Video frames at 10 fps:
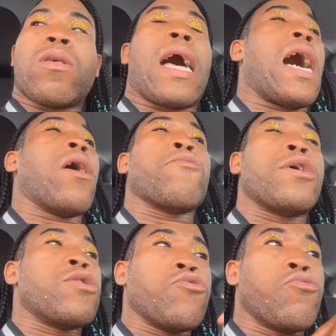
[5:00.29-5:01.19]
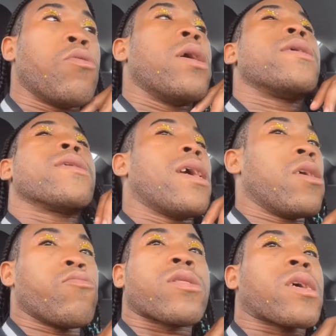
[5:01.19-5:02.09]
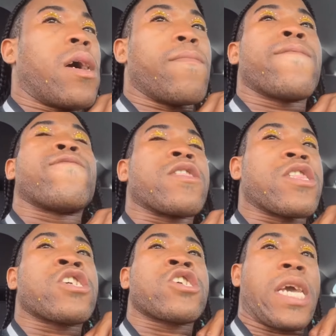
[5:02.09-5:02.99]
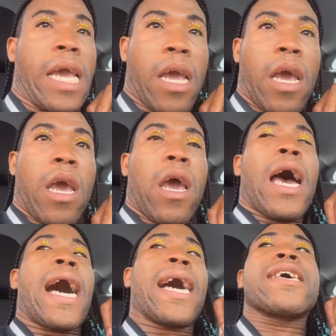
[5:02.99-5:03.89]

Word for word: I already knew that he was coming for. How the